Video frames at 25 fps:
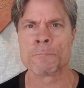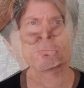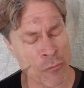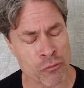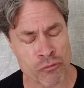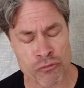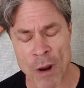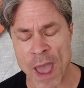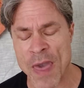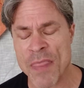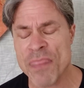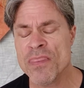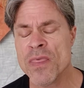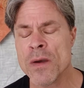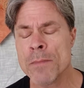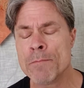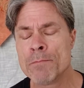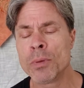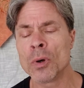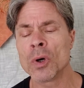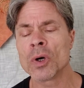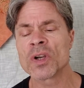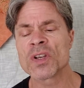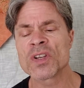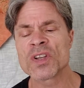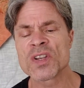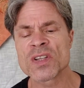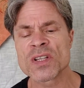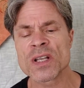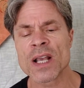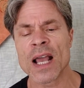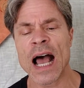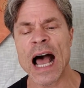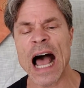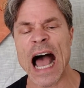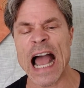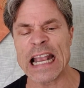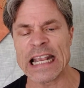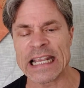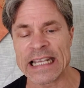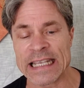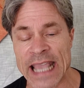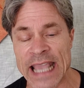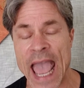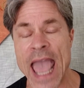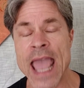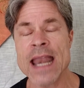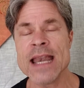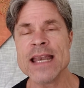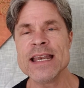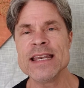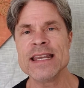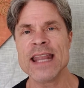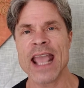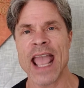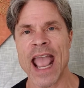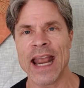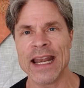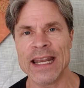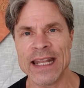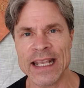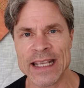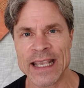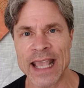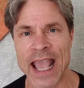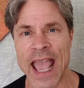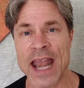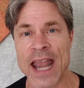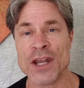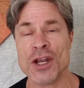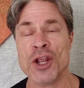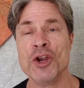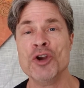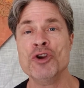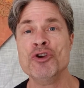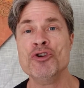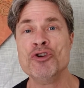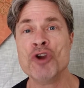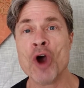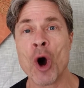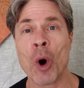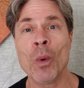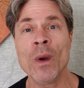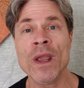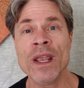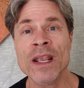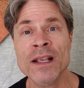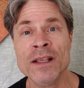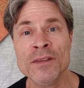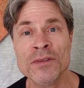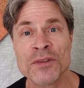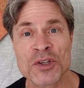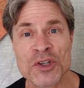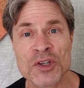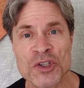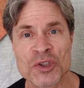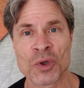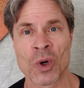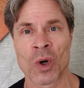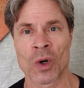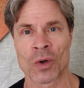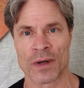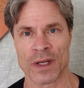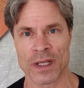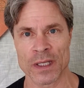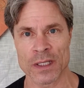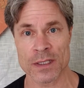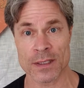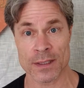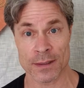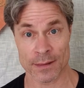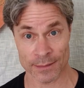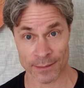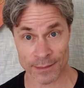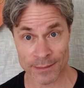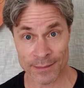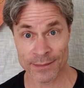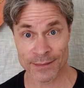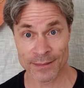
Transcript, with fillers: I read the books again and again, knowing the stories.